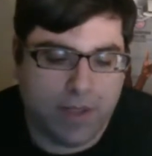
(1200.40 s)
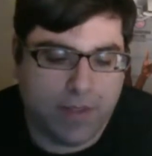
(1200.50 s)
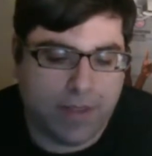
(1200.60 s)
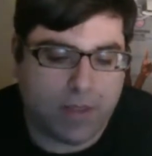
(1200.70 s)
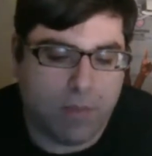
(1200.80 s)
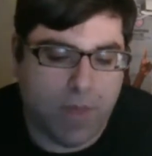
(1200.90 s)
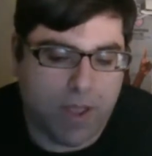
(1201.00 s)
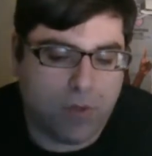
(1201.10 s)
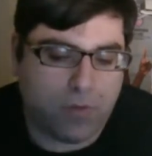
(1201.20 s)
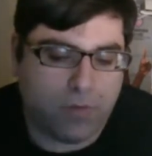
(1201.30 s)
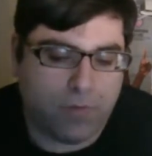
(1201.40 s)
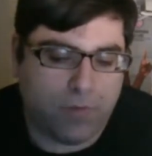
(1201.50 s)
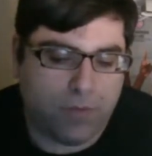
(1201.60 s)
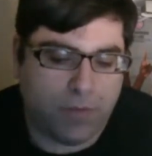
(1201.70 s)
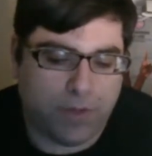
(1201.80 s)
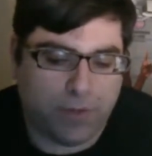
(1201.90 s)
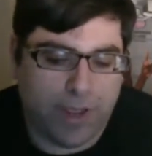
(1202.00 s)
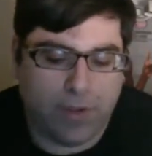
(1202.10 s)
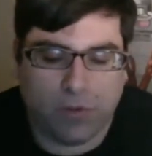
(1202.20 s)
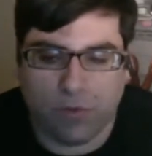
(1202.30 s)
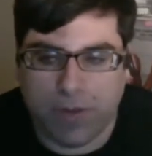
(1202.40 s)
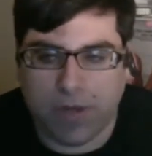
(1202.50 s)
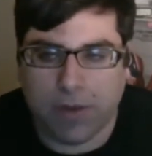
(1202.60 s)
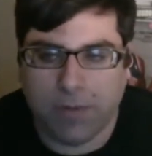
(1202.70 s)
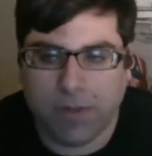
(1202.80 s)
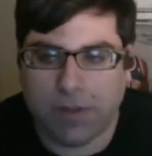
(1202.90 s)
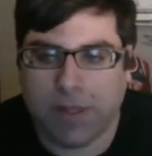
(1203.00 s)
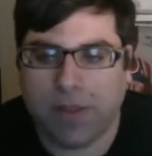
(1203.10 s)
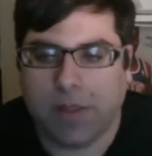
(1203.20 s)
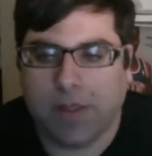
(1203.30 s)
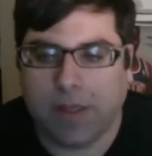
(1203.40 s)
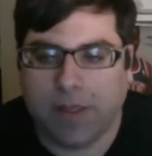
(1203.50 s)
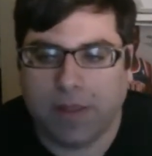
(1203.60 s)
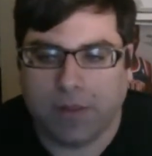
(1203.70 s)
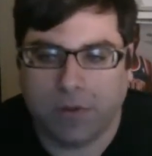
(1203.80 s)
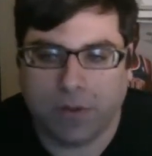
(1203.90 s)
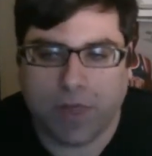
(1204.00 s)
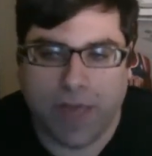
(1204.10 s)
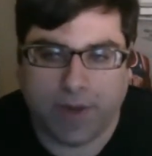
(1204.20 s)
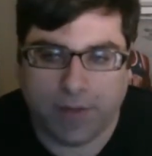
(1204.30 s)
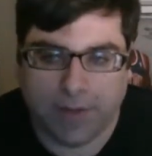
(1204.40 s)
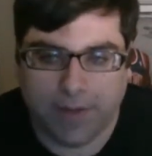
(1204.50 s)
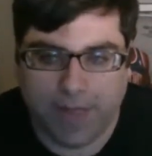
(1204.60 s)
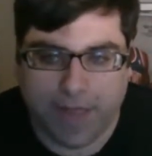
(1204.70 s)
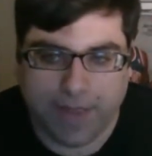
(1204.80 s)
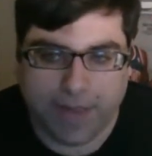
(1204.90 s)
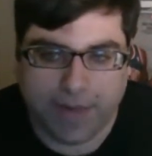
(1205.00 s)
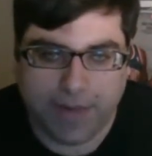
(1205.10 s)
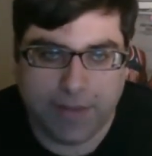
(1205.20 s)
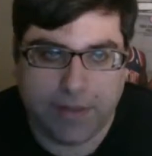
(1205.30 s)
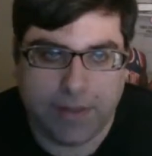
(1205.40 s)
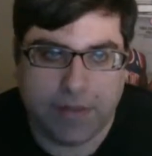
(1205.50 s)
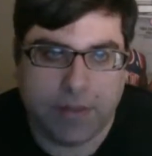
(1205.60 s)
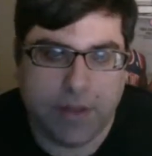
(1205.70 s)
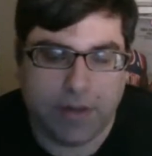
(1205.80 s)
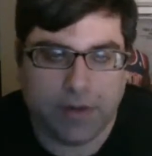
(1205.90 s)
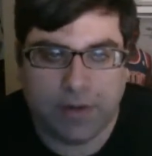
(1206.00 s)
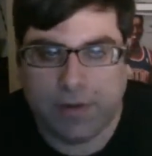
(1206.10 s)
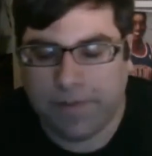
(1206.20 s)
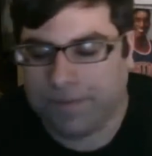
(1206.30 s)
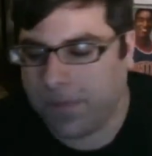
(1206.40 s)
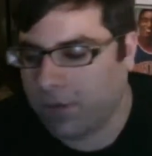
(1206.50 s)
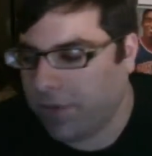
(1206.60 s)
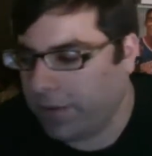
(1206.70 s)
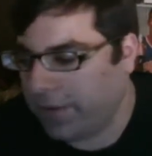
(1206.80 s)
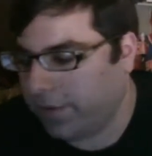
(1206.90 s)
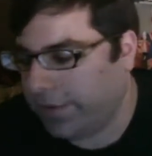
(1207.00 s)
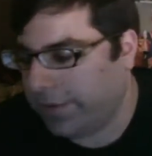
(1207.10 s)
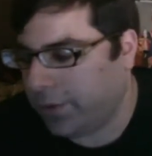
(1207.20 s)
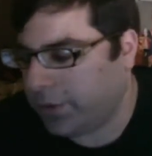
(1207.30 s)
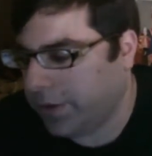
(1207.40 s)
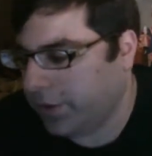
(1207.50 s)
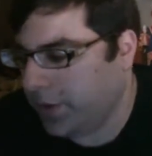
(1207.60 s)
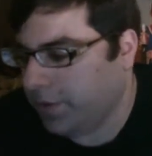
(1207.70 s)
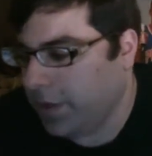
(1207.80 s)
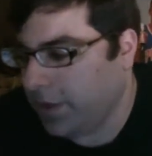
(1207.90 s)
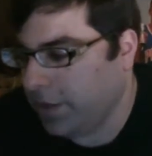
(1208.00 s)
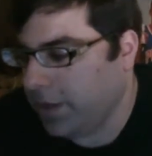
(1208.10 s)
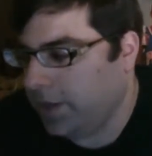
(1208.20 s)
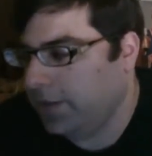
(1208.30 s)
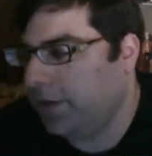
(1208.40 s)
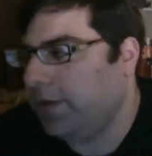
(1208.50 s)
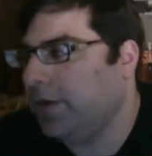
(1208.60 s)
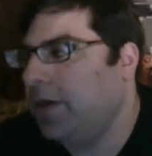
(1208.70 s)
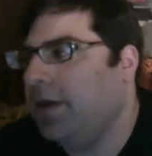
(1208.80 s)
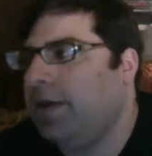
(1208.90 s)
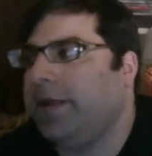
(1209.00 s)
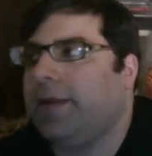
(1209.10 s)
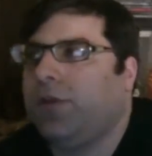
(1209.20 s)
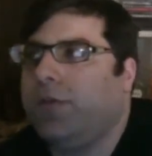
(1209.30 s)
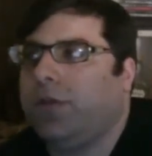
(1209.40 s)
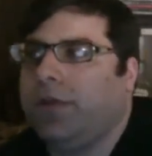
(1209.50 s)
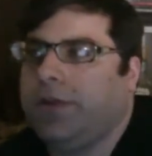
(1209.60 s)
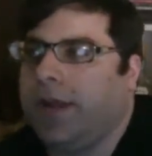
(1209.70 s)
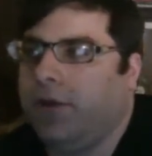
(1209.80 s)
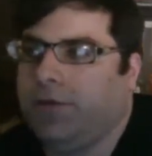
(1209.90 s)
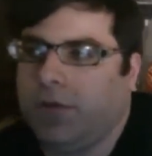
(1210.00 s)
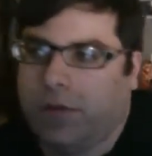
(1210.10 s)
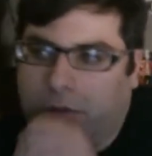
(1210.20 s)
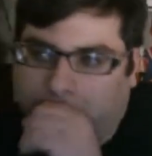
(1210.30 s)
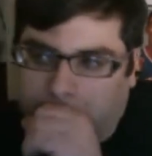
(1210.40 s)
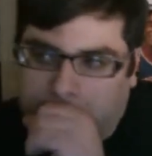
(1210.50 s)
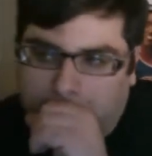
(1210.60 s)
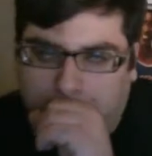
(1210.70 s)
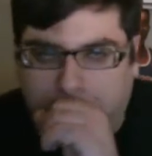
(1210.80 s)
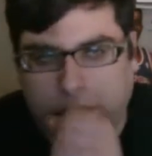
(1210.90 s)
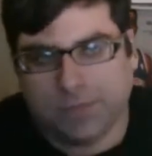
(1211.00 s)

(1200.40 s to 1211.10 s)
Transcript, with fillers: that's a major defeat for the international media, because they said that he's a loose cannon and he can't get any of these things done. Well, it looks like something is getting done. Now, in terms of the tariffs, I